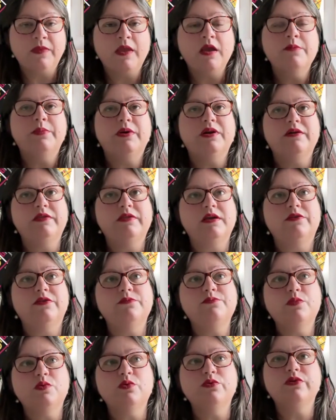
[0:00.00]
But I think the
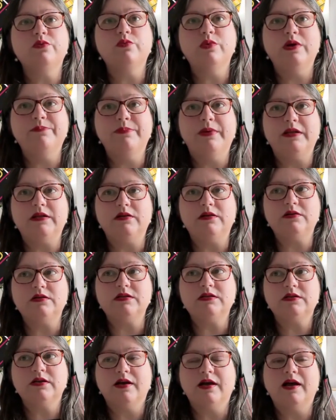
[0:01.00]
more that we build
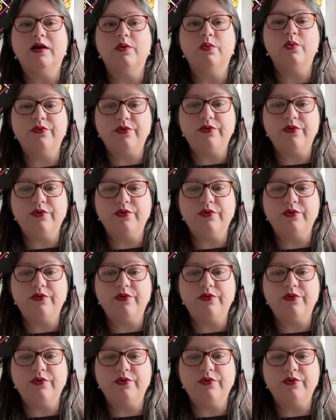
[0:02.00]
our